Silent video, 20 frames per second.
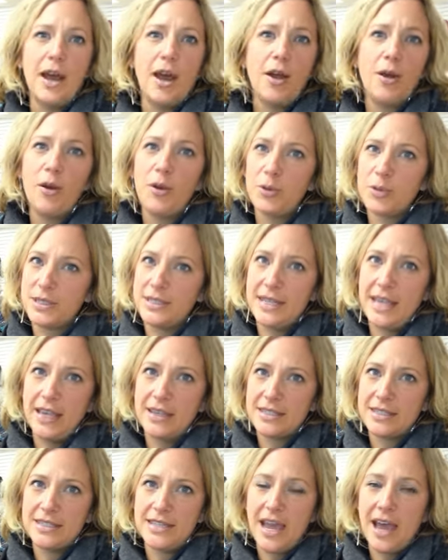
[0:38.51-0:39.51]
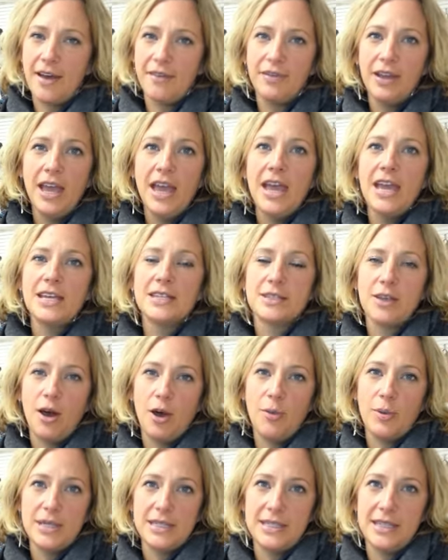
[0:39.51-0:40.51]
our whole sales staff is
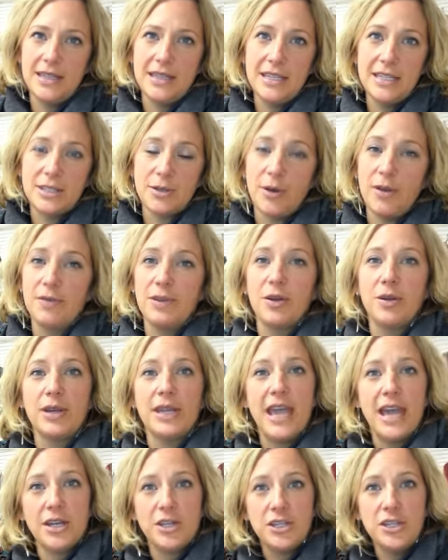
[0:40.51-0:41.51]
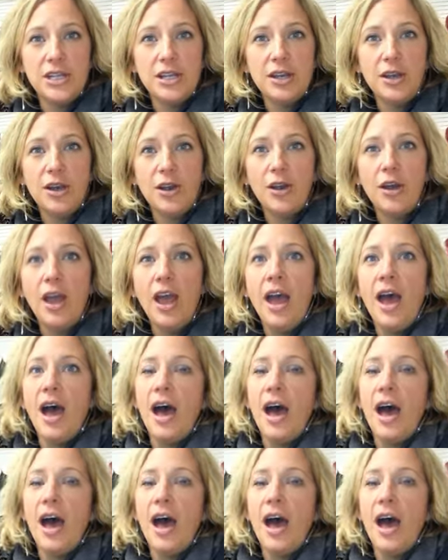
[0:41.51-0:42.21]
always in these. Or if you're a cashier,